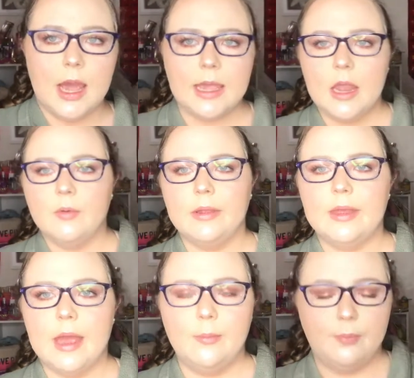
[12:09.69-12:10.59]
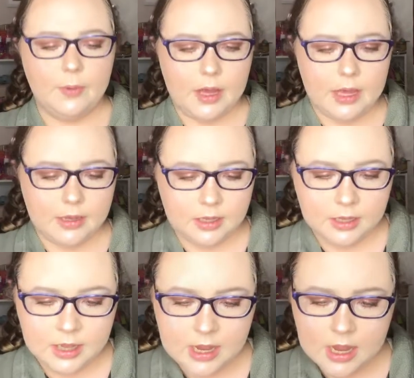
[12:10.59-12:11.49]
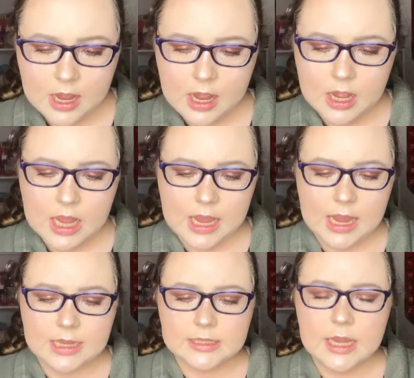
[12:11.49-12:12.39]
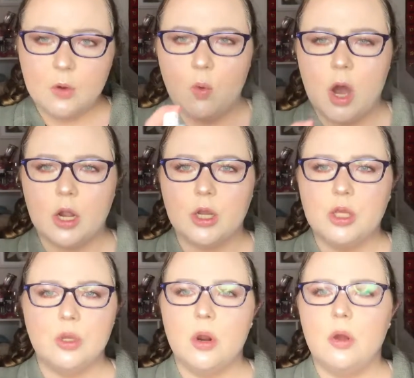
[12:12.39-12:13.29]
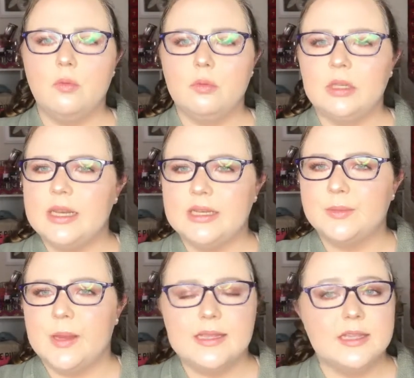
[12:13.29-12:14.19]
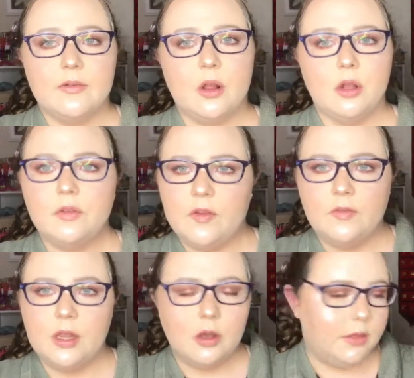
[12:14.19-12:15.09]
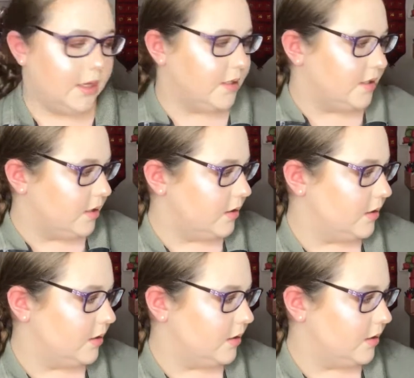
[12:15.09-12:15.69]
I can't read that, but it's like water. You don't need to spend $7.50 on this.